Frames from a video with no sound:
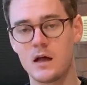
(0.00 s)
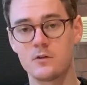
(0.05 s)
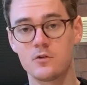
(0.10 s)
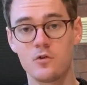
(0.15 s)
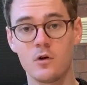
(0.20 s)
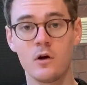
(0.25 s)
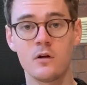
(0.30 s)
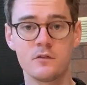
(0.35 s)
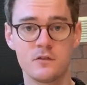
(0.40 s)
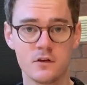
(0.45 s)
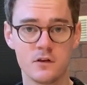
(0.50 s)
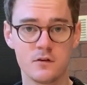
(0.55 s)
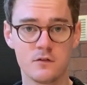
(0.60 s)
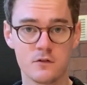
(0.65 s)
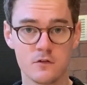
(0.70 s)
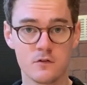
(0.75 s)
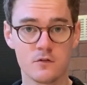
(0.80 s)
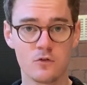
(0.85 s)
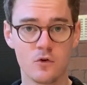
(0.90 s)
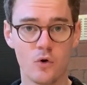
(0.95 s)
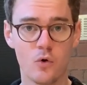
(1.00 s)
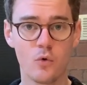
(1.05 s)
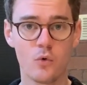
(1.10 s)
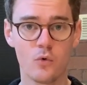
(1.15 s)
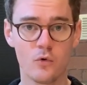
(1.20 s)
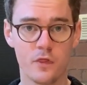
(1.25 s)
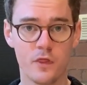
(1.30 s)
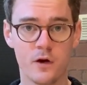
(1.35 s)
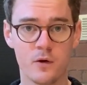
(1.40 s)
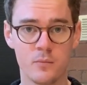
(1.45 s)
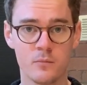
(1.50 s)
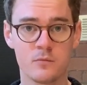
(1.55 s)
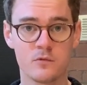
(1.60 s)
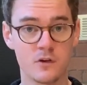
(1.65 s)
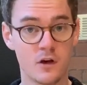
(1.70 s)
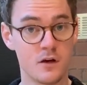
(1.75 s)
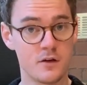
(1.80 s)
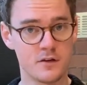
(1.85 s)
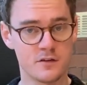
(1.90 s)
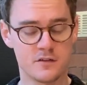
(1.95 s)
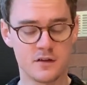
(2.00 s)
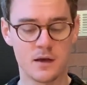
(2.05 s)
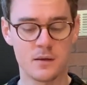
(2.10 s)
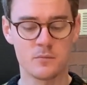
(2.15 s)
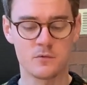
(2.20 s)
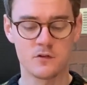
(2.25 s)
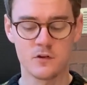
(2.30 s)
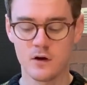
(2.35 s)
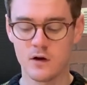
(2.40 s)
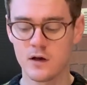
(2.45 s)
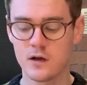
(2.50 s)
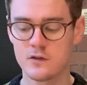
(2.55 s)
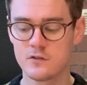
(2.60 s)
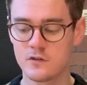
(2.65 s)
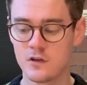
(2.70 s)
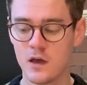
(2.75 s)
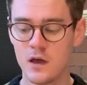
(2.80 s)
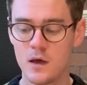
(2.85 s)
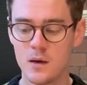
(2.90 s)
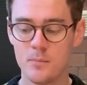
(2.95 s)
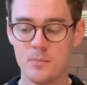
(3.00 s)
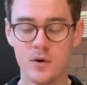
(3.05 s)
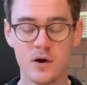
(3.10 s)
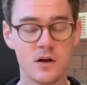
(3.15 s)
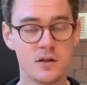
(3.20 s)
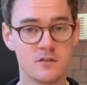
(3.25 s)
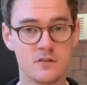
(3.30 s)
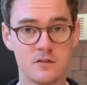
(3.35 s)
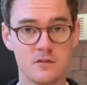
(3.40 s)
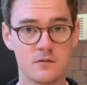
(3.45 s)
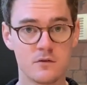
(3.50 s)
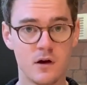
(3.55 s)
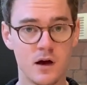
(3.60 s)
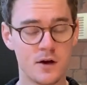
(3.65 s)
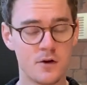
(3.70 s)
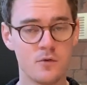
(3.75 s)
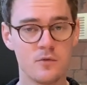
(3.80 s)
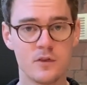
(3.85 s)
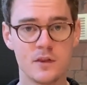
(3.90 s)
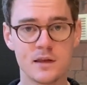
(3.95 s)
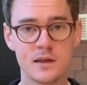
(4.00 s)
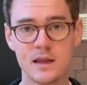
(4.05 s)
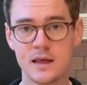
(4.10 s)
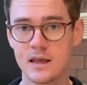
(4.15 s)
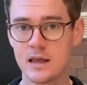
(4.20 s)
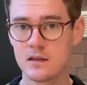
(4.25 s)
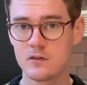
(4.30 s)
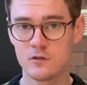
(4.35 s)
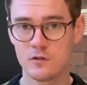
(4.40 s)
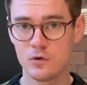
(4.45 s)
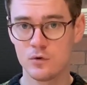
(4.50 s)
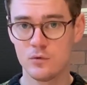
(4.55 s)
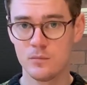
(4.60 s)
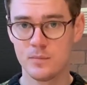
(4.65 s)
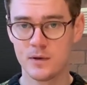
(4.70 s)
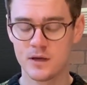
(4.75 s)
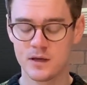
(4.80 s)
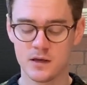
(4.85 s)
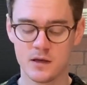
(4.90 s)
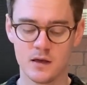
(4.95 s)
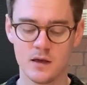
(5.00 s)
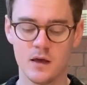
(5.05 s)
granted, not all thumbs are the same size, but I don't think they get too big.